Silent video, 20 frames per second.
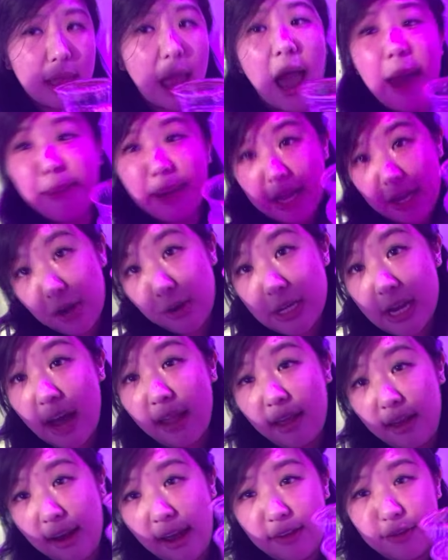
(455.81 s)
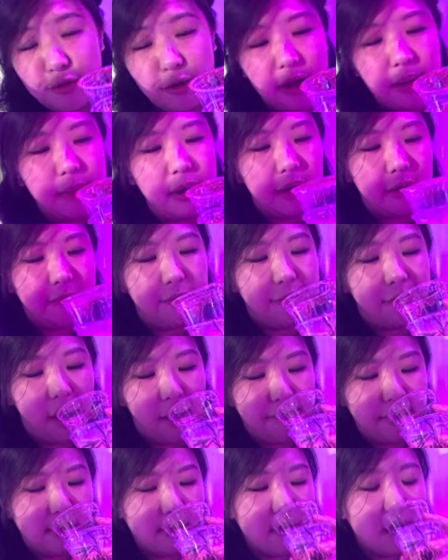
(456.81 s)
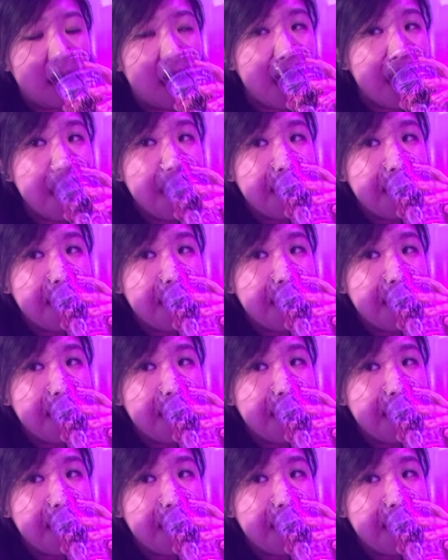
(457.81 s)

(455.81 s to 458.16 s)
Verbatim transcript: I mean, Nutella and ice cream, obviously.